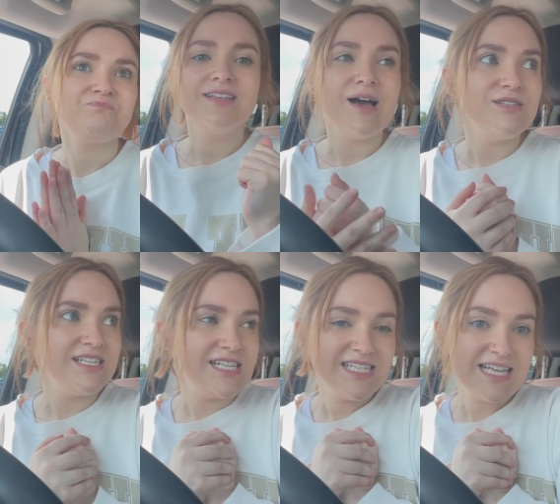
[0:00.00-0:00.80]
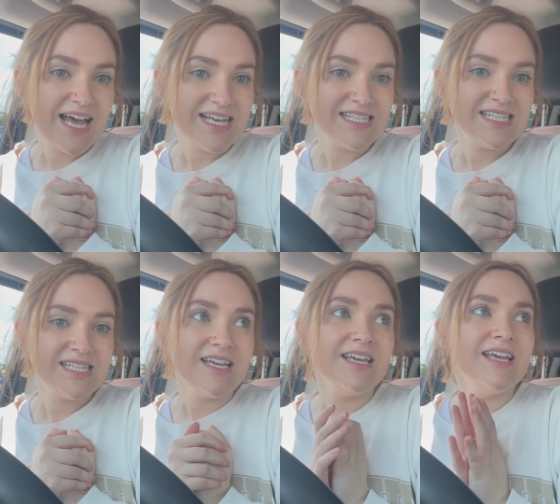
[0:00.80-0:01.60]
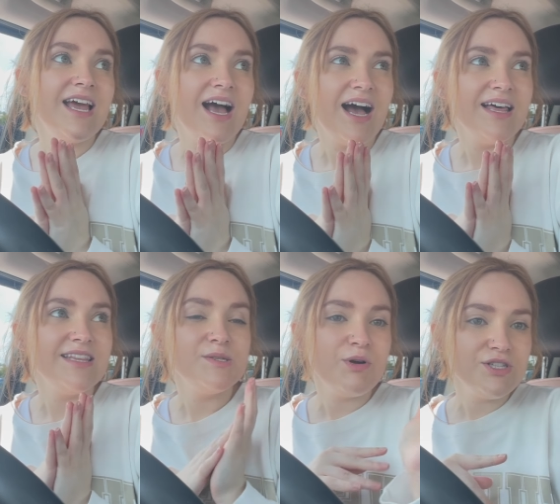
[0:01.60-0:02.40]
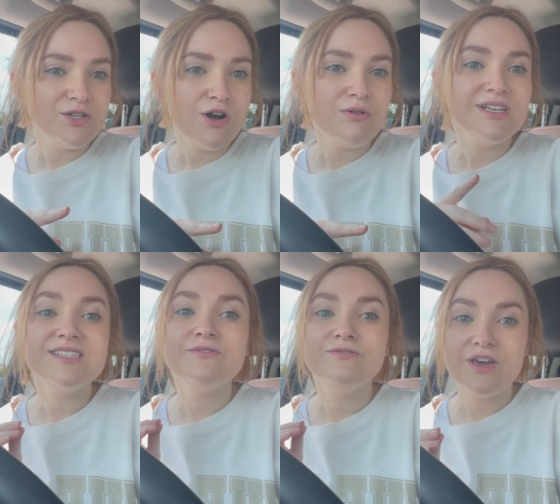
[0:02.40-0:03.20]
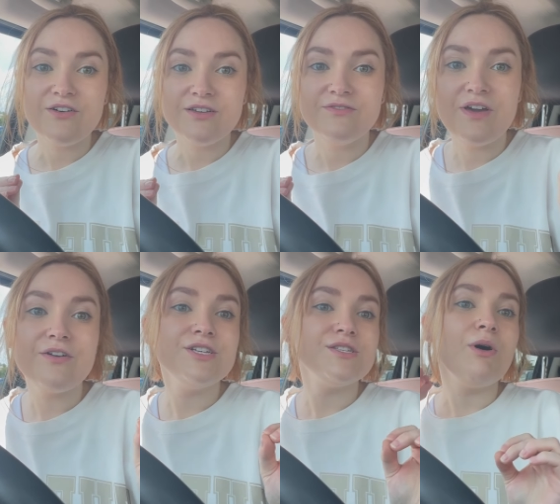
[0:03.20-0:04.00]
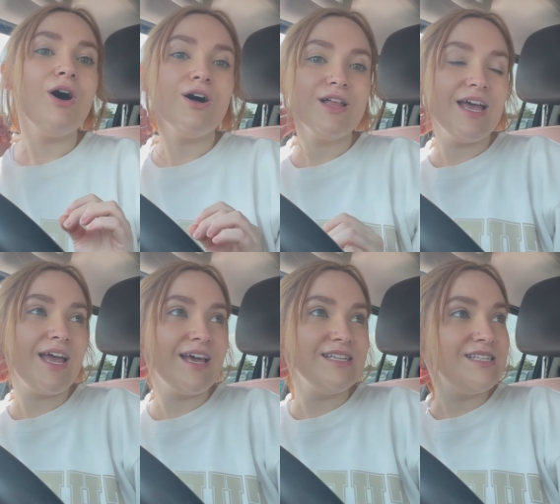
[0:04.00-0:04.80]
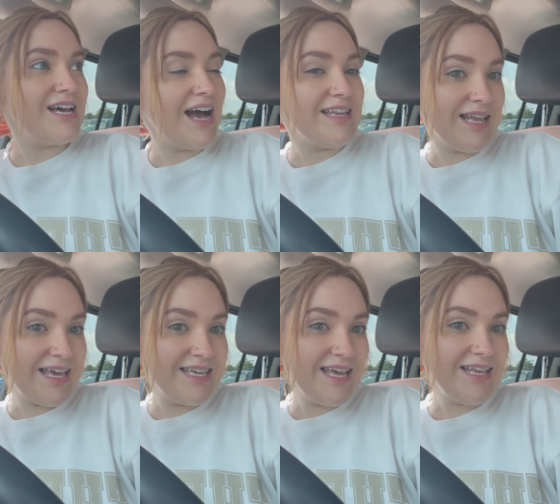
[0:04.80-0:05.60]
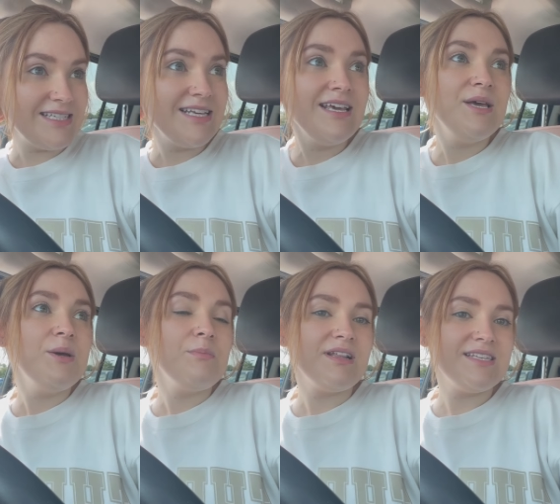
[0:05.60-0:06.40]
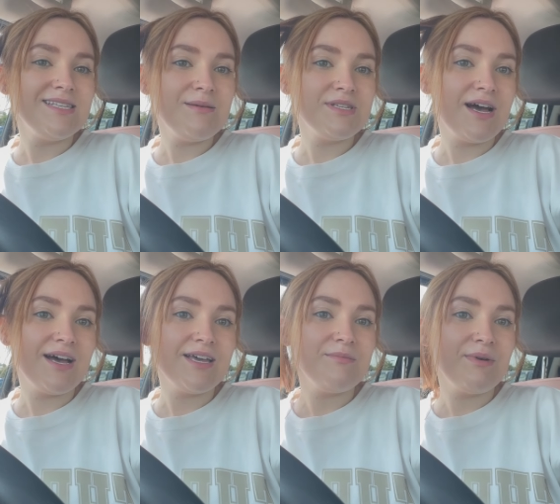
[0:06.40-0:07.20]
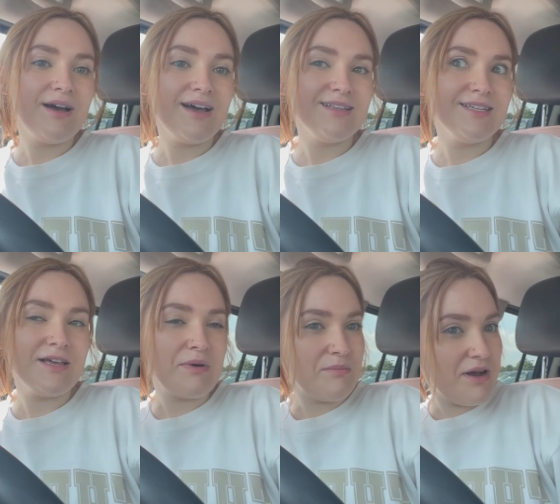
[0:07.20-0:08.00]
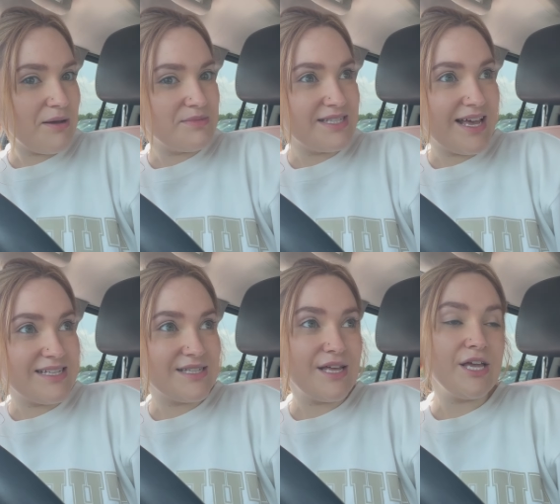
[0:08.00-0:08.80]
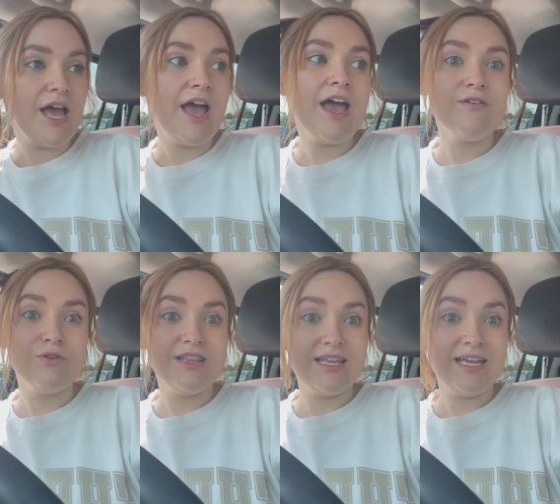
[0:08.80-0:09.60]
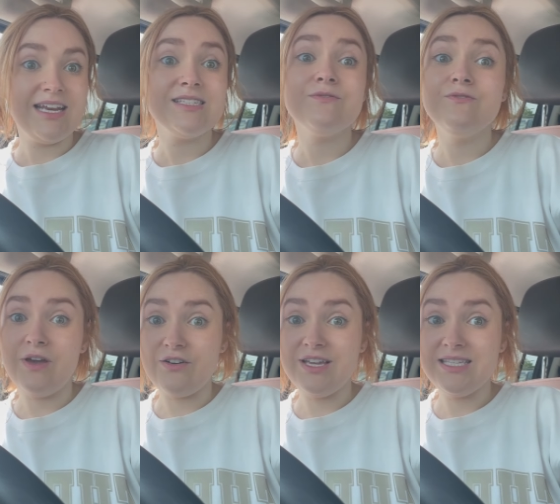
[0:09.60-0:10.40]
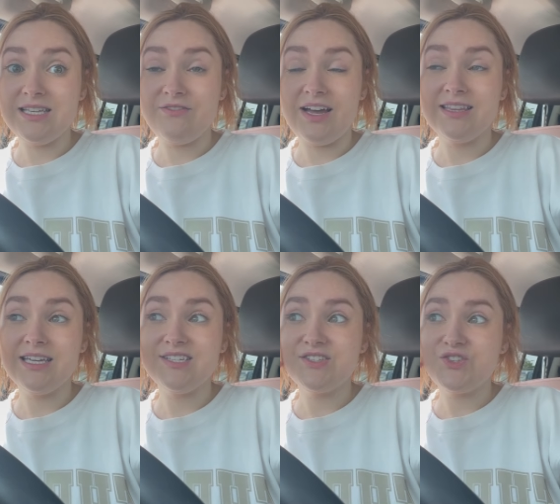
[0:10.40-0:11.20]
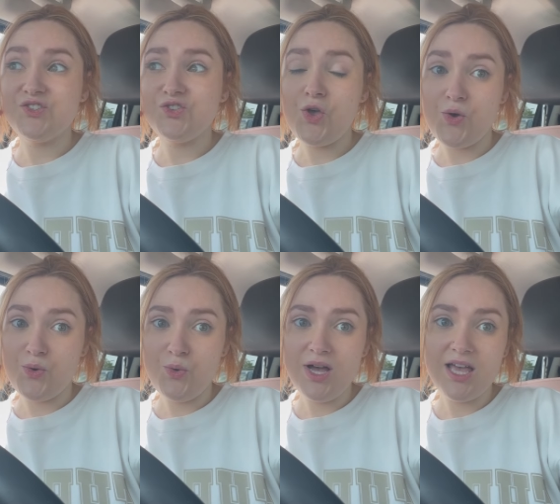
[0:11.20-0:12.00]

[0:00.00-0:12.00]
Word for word: that was a success. This Barnes & Noble is very, very small and I like it, but at the same time, I like that my mom's has like everything and it's very easy to find things. So